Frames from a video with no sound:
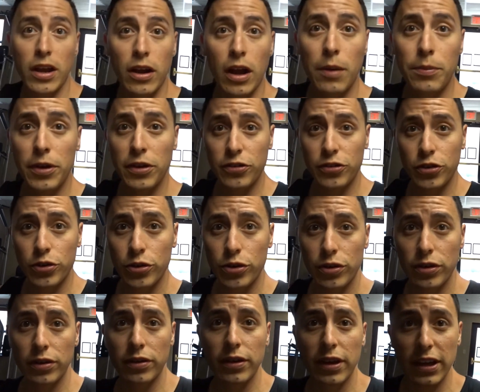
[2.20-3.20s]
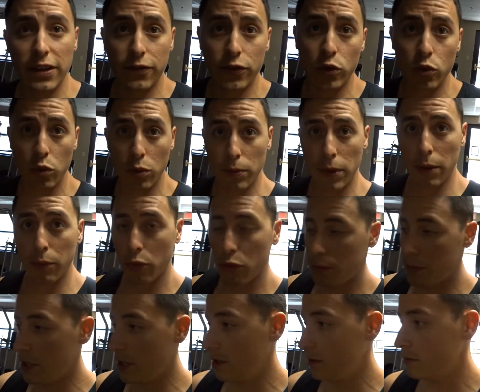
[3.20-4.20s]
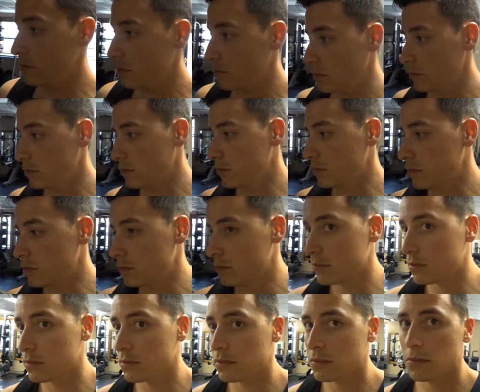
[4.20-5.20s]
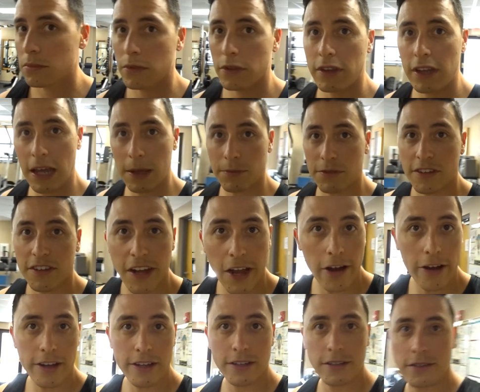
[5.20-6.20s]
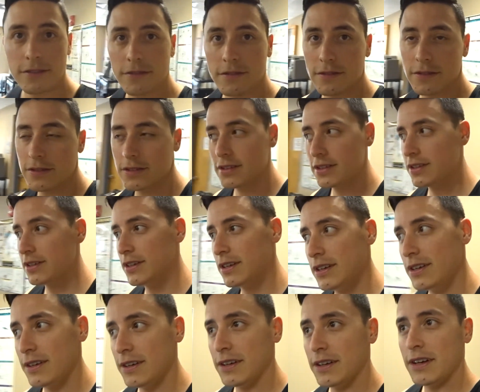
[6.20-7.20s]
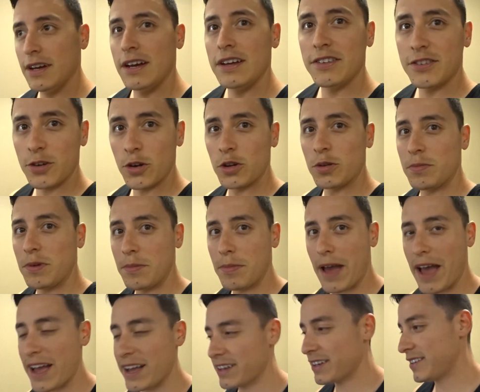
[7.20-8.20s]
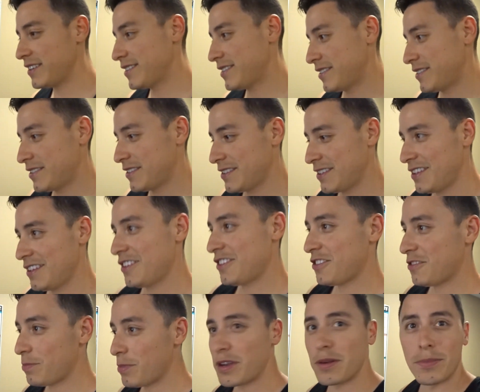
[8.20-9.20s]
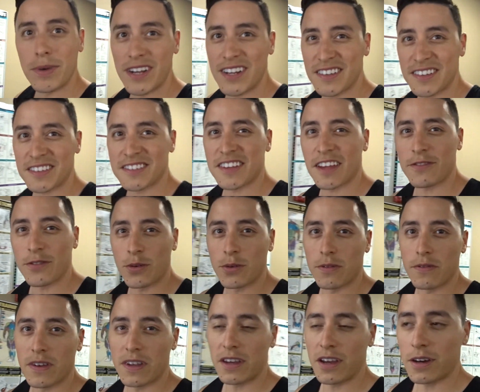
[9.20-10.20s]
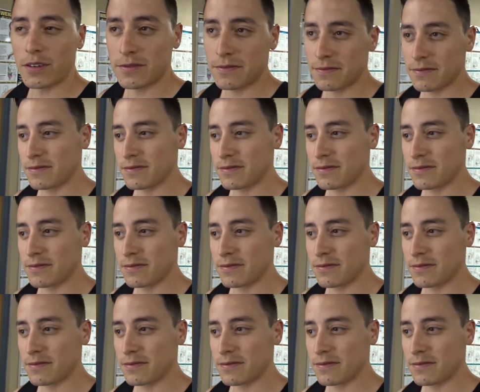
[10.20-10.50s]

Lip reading: I'm not sure if you remember me. My name's Derek. It's good to be back. It's been a minute since I filmed a video.